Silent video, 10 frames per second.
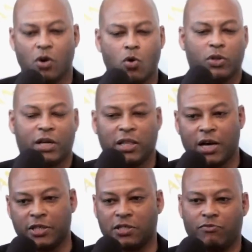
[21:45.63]
all the
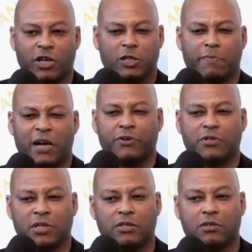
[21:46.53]
class and race
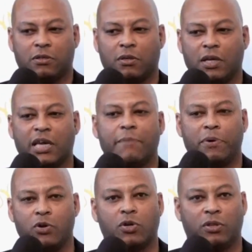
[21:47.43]
barriers tend to get
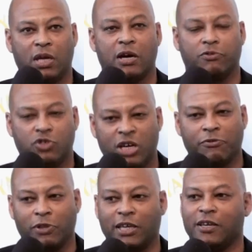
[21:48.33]
broken down
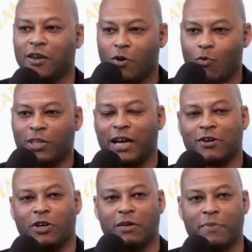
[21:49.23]
generally when that
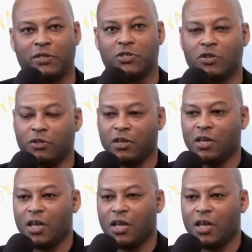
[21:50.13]
cricket match is on.